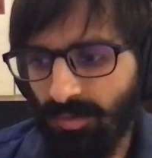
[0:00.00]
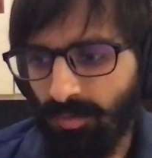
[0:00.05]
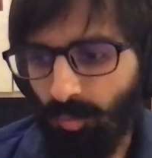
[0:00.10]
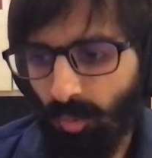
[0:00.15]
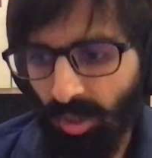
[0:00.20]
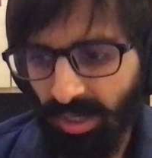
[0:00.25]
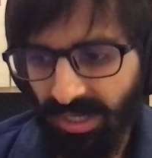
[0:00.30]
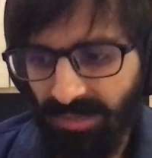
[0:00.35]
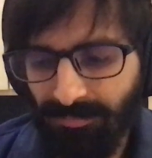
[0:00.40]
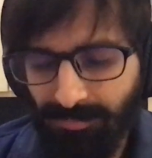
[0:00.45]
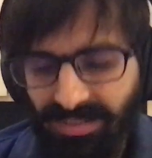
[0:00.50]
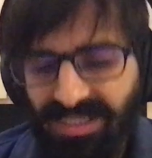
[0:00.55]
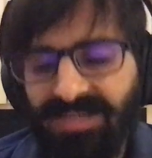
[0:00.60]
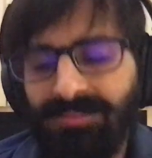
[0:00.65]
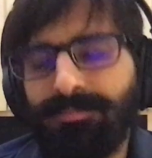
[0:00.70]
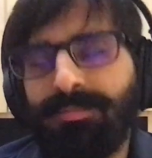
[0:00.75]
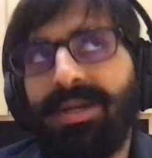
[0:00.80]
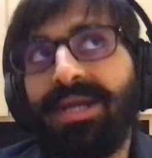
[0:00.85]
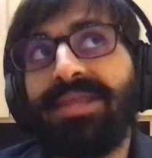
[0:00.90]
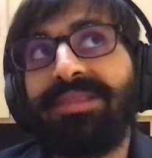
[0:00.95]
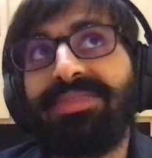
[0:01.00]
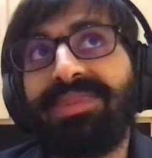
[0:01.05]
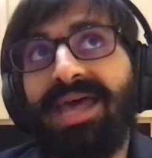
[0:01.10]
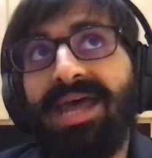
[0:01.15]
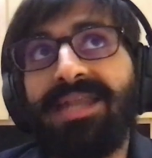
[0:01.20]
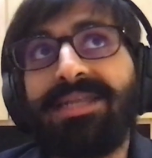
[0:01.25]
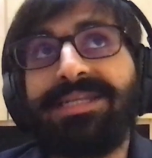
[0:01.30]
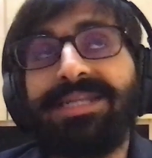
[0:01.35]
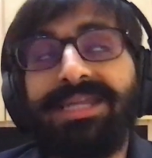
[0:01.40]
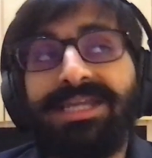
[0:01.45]
what I mean by
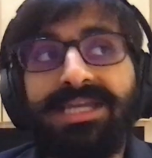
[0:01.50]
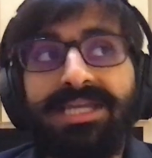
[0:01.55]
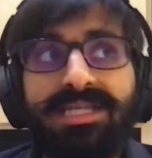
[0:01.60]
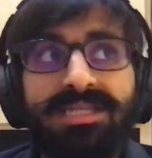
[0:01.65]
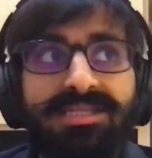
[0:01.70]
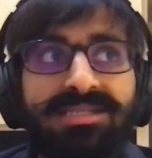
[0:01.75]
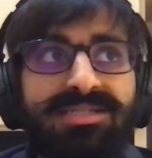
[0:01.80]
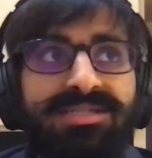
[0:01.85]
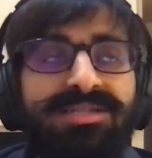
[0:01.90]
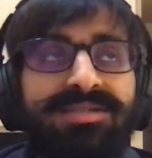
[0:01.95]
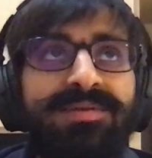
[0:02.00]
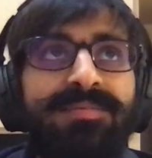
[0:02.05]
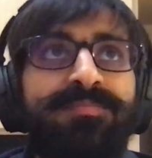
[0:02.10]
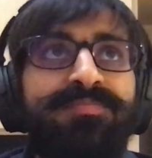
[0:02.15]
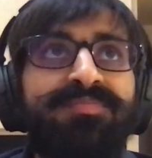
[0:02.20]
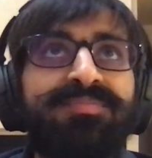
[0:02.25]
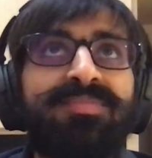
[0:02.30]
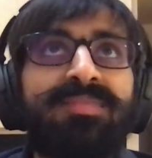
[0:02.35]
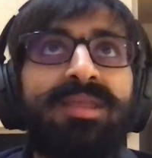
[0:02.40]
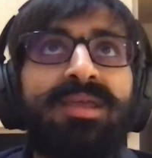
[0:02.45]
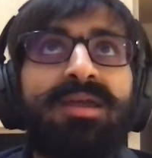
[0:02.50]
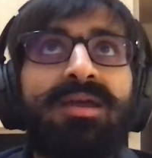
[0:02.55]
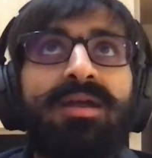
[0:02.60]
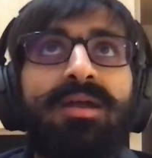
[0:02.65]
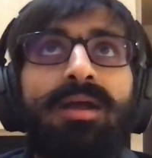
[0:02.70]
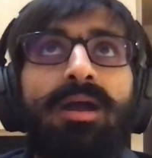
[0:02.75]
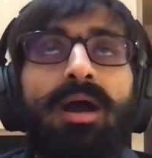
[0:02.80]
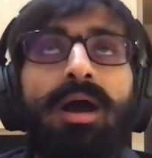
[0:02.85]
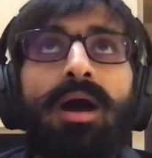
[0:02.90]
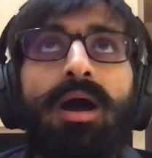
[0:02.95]
that is,
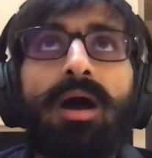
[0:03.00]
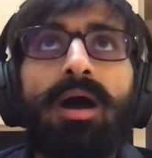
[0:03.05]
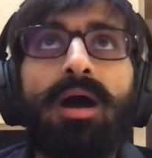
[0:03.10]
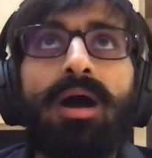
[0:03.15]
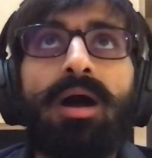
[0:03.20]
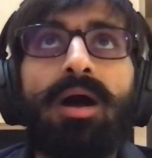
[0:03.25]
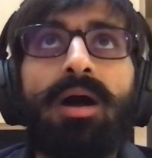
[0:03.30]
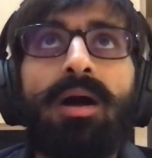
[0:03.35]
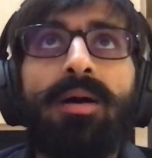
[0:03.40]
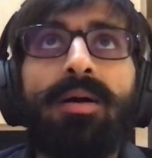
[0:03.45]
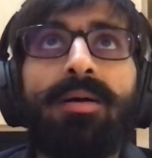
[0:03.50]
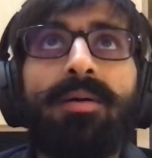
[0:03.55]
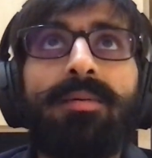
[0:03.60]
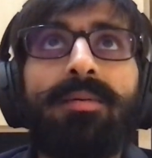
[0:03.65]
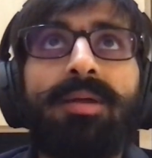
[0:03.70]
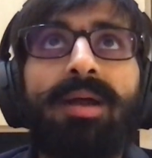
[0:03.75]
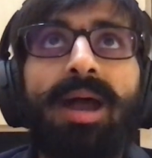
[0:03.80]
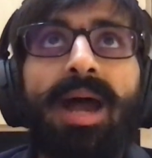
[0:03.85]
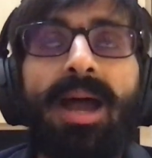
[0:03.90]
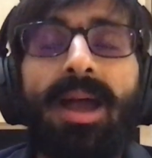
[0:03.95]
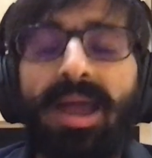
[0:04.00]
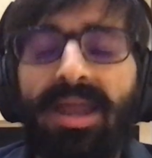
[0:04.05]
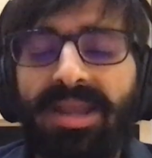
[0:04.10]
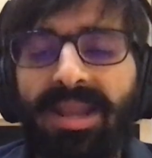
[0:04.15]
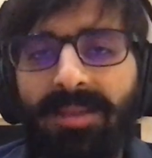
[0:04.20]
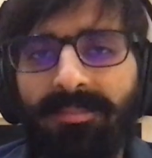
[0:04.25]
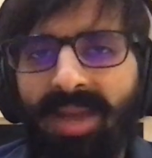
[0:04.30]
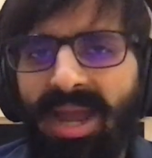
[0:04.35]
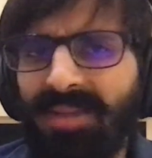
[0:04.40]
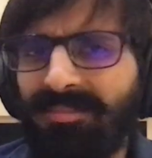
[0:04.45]
and
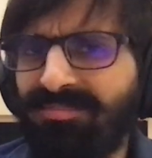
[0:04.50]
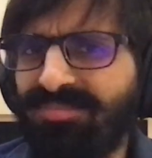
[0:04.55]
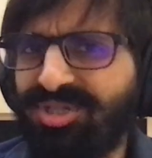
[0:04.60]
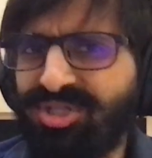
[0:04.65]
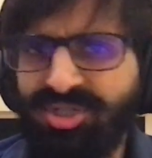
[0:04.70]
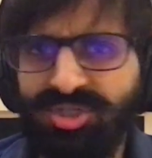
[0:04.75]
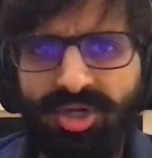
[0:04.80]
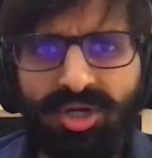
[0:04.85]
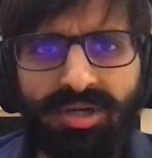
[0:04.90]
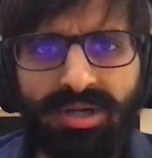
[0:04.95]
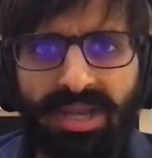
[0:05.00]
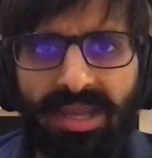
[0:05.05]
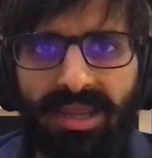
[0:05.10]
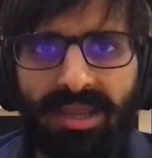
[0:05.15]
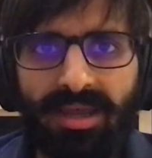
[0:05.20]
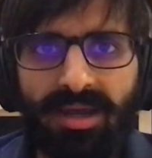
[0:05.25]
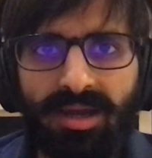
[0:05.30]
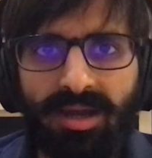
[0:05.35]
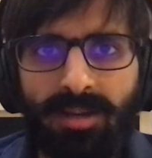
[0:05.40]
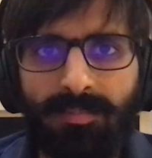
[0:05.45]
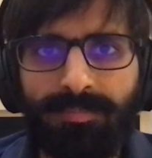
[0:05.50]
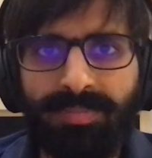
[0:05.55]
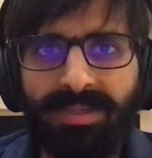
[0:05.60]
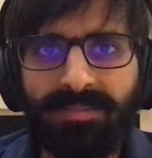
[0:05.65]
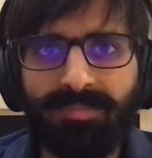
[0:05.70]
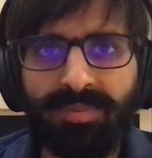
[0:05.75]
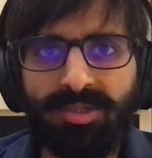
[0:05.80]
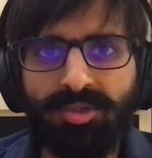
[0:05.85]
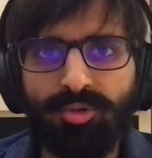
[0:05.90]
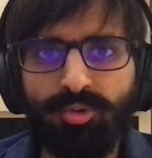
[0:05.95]
I'm sure
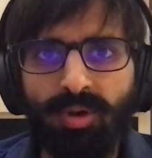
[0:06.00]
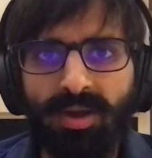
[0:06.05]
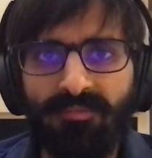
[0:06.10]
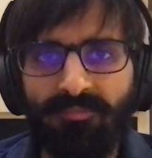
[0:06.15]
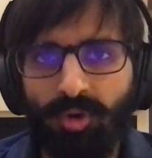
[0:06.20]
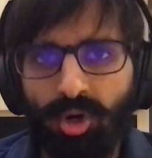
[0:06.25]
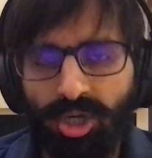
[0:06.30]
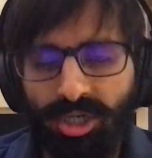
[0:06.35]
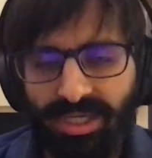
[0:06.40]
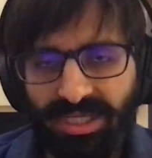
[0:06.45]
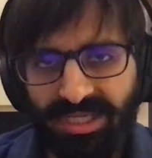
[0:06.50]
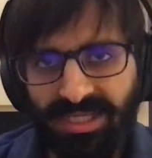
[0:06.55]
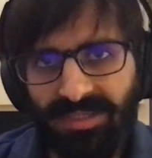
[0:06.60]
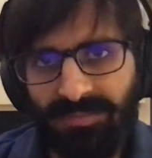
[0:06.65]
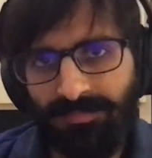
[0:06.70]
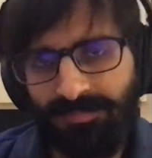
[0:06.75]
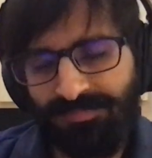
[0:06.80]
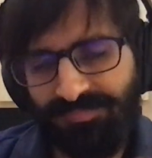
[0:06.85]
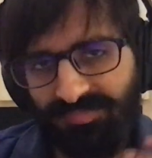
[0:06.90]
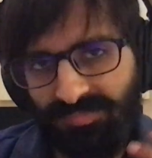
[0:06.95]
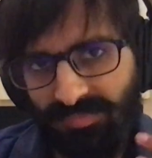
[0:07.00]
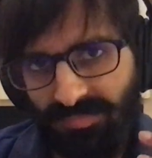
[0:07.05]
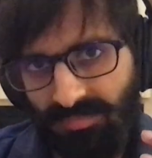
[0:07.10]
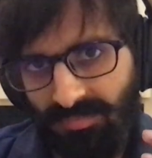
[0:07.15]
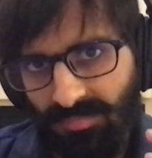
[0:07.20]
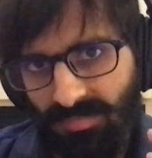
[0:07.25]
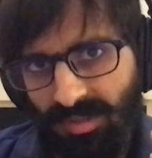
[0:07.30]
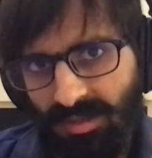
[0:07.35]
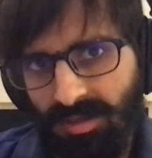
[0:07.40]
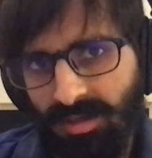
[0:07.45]
people who have already
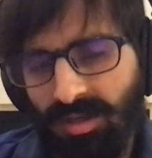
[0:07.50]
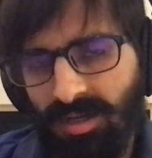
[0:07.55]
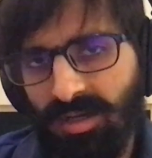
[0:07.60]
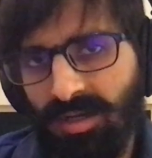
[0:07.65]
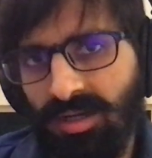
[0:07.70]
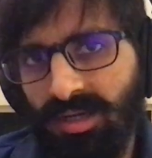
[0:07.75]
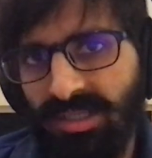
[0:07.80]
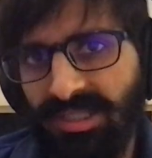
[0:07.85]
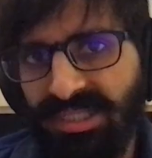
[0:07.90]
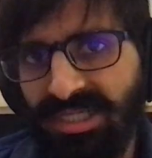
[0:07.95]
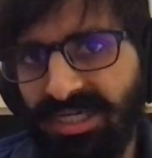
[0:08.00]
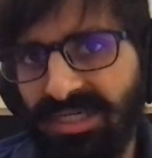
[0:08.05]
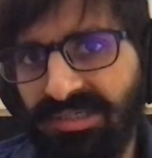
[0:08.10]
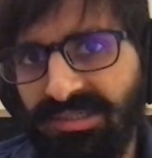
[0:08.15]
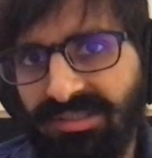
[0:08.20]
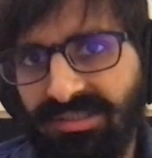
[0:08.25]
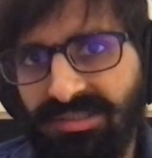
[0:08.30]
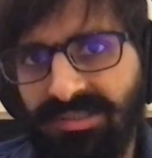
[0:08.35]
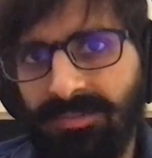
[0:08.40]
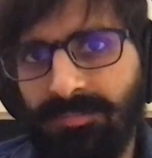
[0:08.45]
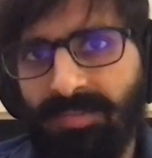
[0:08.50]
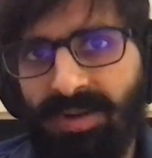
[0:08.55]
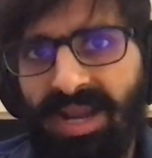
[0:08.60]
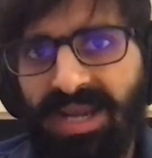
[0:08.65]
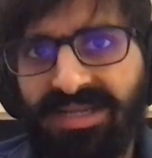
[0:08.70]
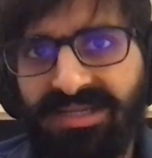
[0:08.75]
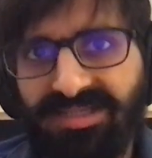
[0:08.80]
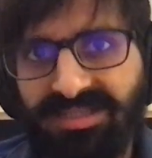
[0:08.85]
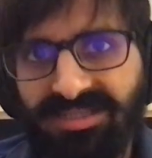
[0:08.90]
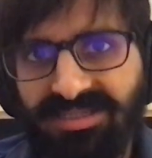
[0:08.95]
learned the
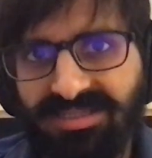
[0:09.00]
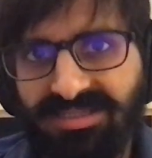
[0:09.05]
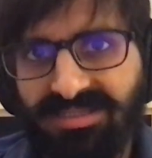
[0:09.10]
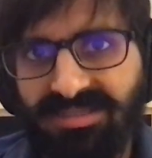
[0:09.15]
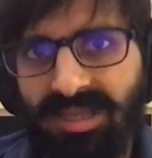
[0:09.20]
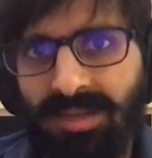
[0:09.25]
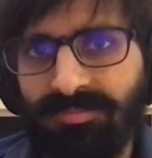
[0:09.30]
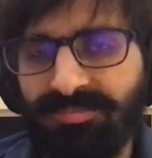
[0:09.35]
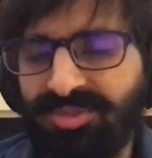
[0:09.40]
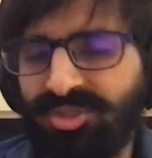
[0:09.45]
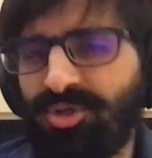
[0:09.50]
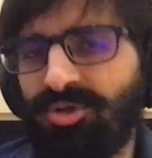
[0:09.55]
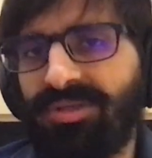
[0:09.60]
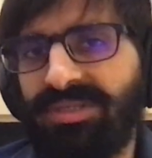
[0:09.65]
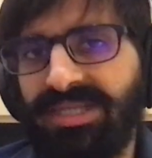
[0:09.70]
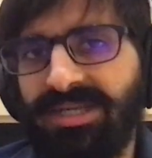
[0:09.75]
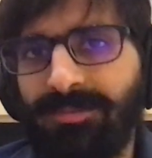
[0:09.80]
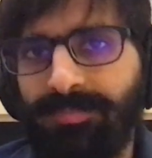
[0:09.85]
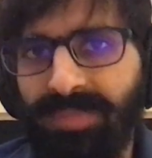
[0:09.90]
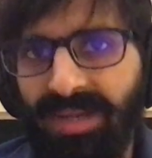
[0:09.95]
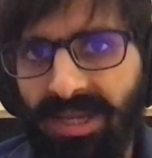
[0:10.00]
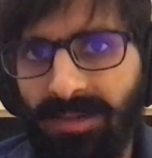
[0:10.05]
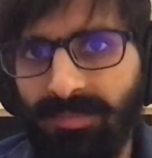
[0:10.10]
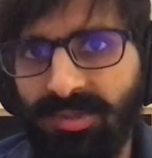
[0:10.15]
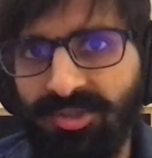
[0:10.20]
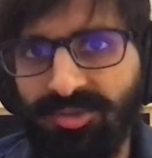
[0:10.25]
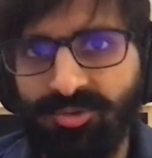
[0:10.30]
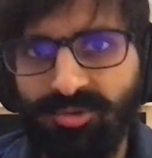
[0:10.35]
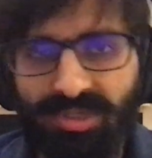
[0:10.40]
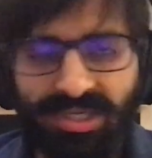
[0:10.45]
practice, I'm sure they'd be
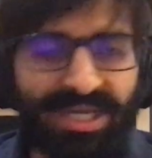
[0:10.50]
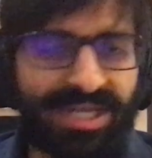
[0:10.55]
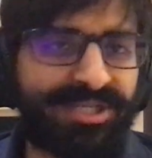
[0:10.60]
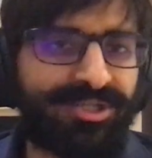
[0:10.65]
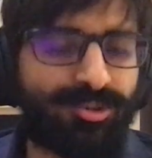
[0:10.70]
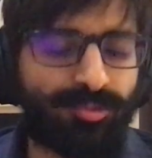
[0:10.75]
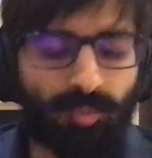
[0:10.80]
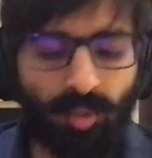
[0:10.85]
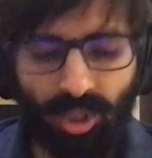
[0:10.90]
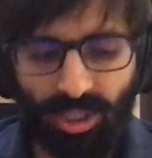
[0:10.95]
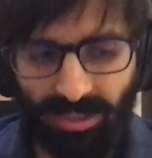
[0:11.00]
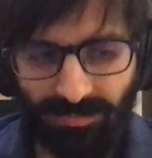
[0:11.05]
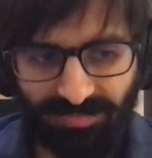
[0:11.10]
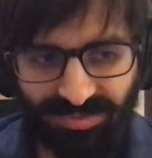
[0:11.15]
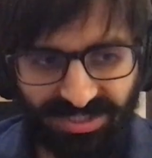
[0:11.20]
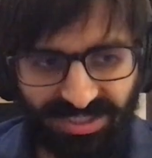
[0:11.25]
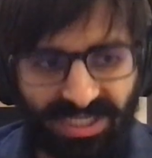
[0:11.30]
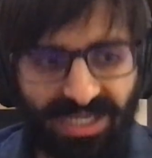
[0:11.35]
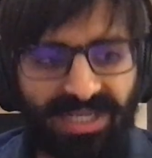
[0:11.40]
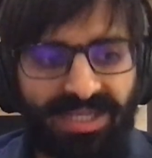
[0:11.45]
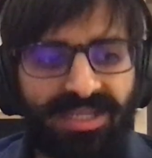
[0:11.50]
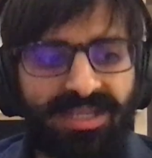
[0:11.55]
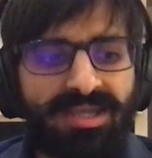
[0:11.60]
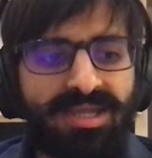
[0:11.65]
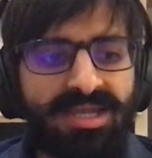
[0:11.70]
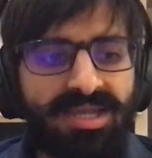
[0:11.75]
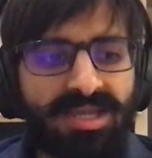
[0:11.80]
able to relate to what I'm saying.